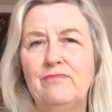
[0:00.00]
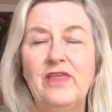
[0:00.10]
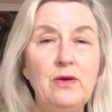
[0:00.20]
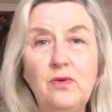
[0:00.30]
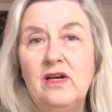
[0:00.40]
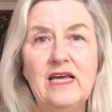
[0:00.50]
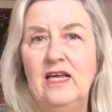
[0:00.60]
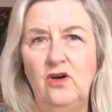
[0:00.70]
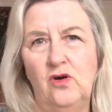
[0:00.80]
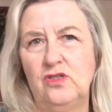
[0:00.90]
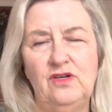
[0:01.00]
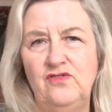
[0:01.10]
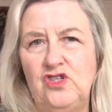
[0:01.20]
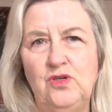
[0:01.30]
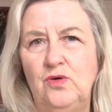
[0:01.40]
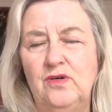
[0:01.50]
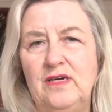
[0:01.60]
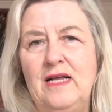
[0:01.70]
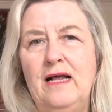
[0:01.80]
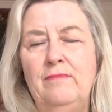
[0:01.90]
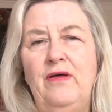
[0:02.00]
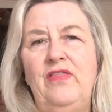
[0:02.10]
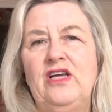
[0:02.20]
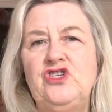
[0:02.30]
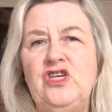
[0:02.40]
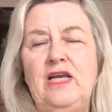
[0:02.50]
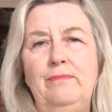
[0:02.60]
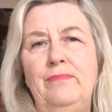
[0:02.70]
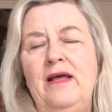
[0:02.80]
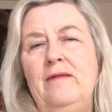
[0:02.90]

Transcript: They will get lost for sure, but they're cheap.